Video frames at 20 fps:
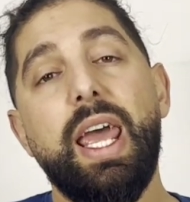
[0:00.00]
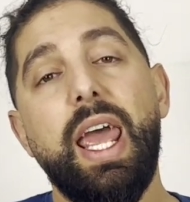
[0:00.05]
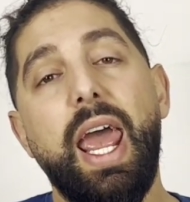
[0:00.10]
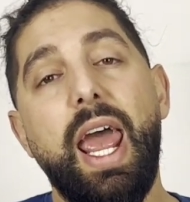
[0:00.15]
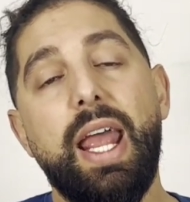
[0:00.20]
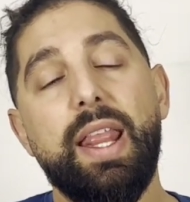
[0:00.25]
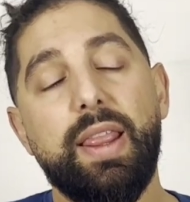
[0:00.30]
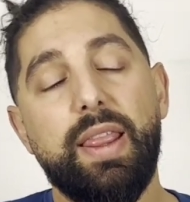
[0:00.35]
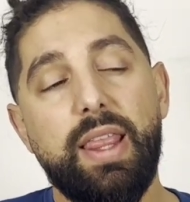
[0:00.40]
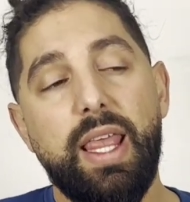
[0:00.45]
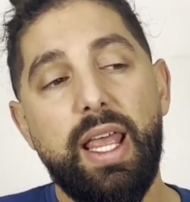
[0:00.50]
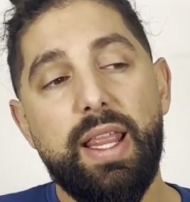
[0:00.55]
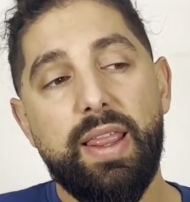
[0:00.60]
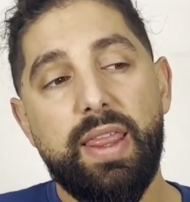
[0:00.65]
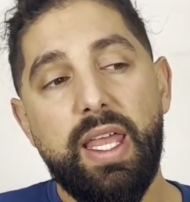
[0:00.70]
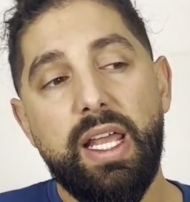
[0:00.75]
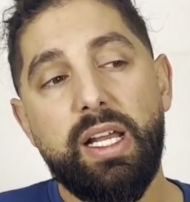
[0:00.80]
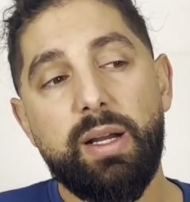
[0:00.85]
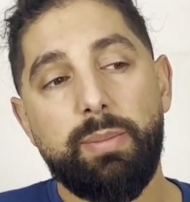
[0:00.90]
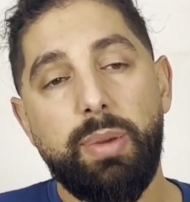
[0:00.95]
And
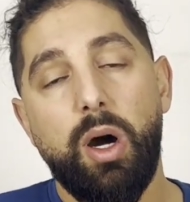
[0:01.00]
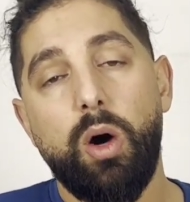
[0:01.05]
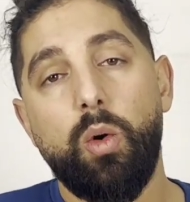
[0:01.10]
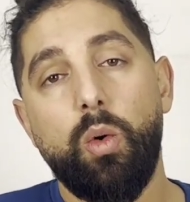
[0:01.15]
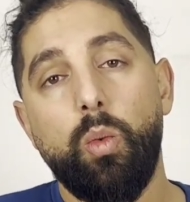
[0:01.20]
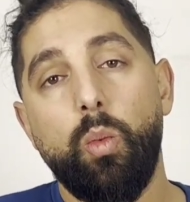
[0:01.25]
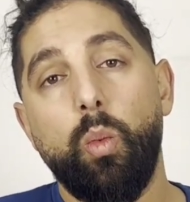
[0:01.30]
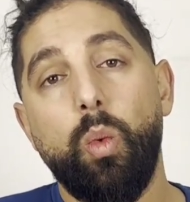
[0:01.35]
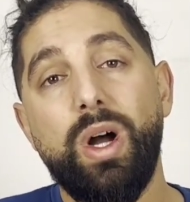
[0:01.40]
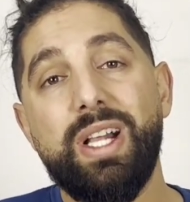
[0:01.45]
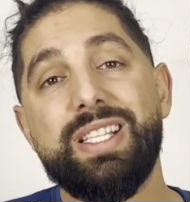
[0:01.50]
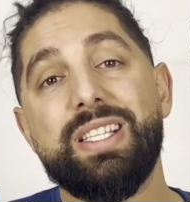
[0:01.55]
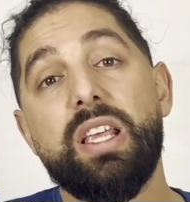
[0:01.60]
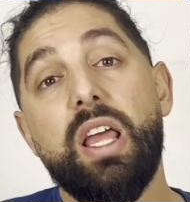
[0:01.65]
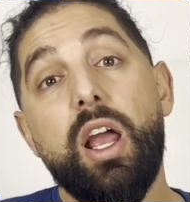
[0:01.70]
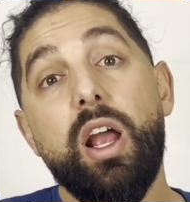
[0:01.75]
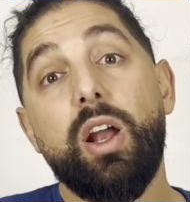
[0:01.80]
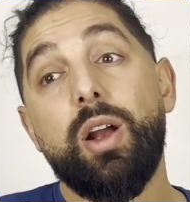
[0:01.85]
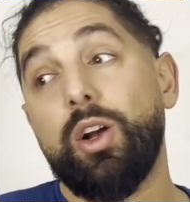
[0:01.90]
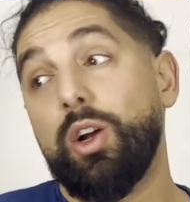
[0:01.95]
think about what's
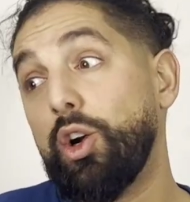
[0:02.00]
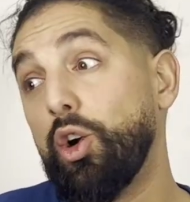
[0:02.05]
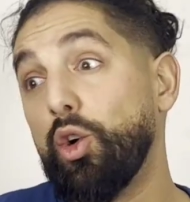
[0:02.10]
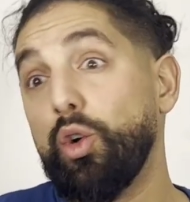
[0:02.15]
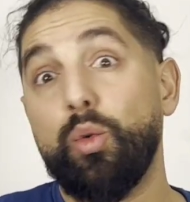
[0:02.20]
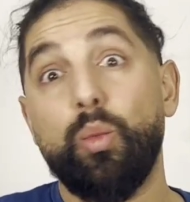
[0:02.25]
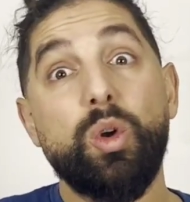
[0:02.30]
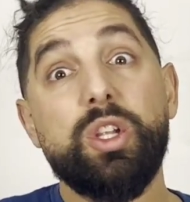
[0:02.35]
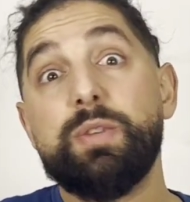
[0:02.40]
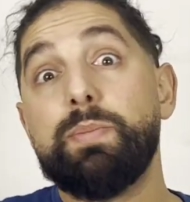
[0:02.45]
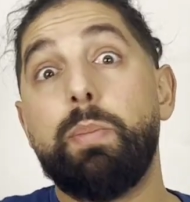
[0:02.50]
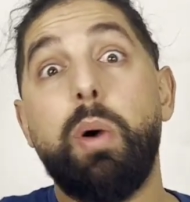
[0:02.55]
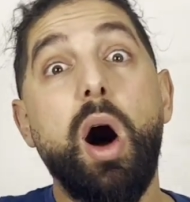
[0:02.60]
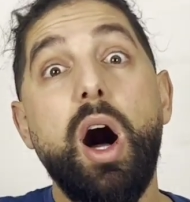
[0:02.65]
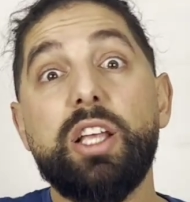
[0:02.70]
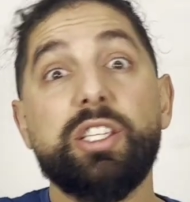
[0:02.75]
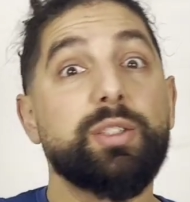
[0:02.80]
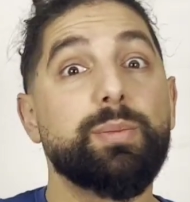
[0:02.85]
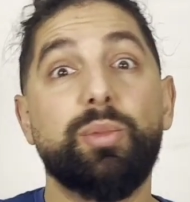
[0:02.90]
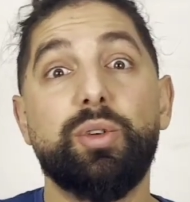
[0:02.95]

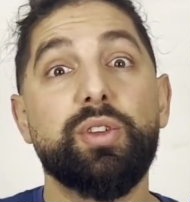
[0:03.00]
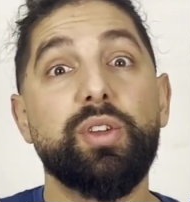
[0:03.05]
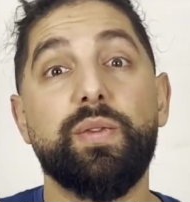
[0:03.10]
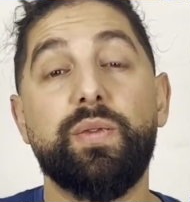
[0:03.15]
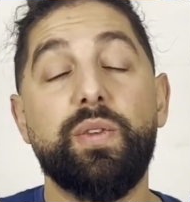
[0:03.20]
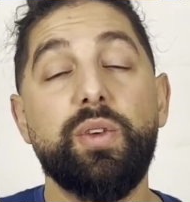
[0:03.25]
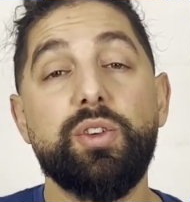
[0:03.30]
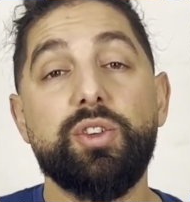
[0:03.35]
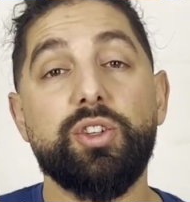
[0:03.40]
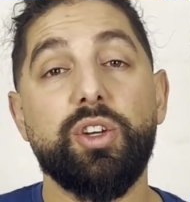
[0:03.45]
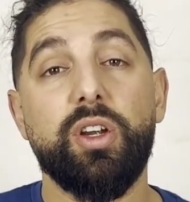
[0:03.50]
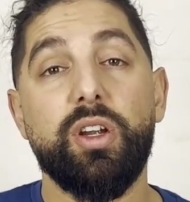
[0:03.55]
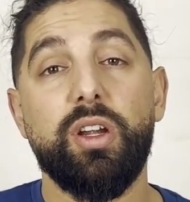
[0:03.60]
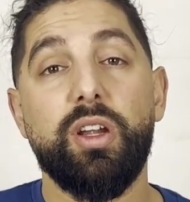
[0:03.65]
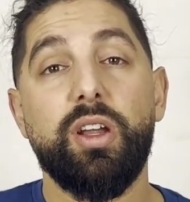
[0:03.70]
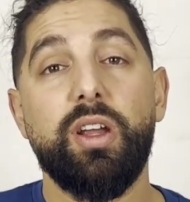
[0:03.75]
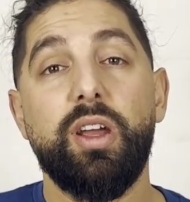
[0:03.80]
possible in the future.